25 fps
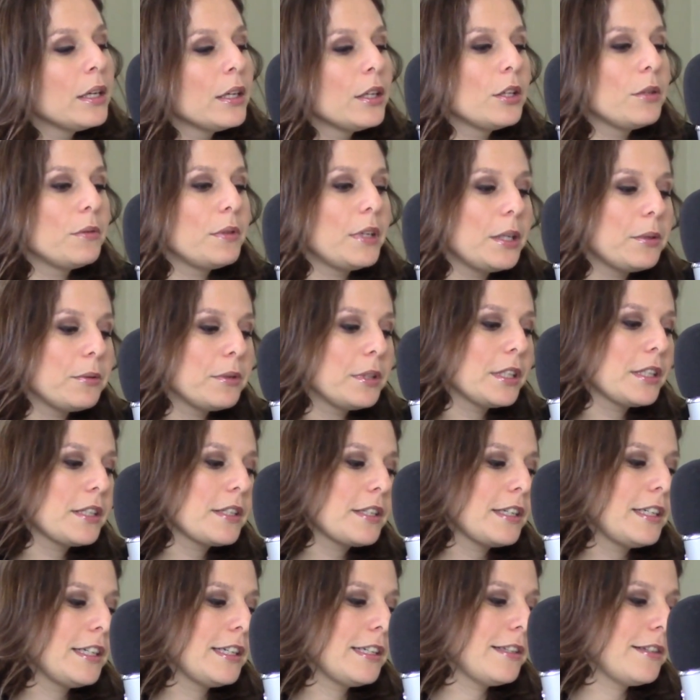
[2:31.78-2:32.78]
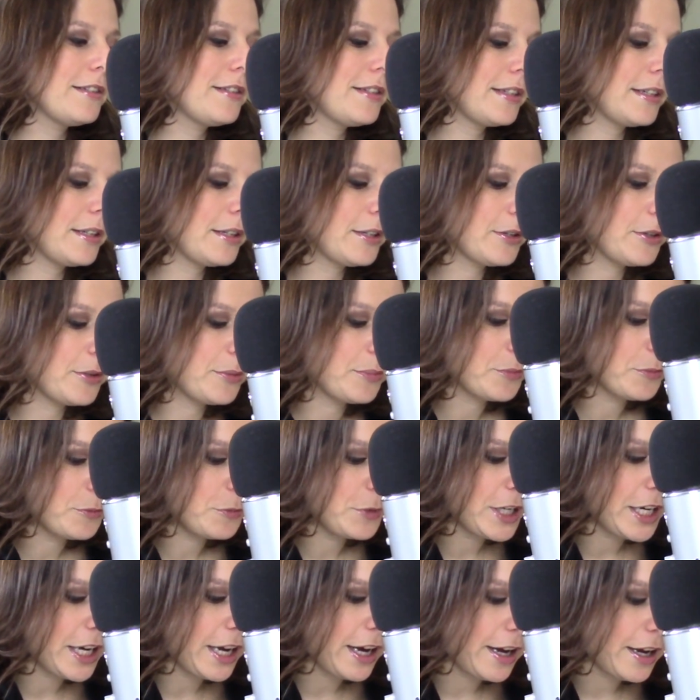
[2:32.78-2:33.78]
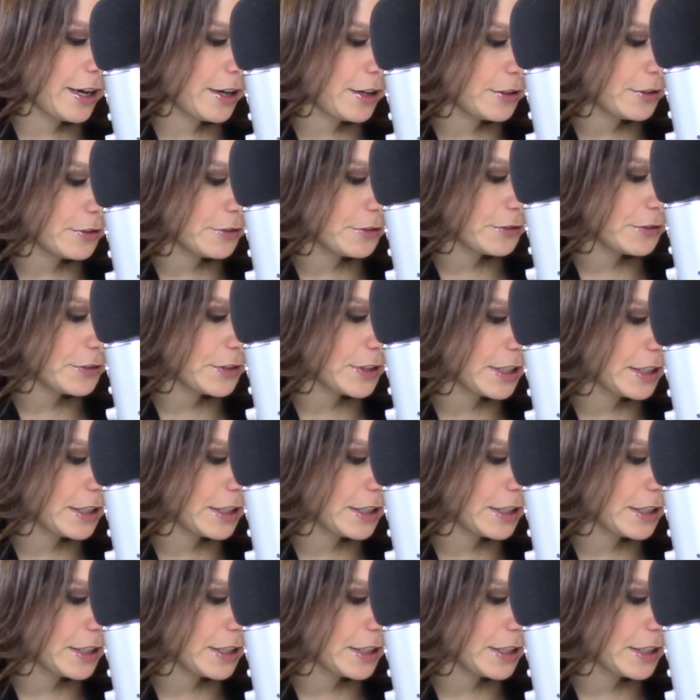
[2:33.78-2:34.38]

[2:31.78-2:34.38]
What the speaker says: The way it works is we have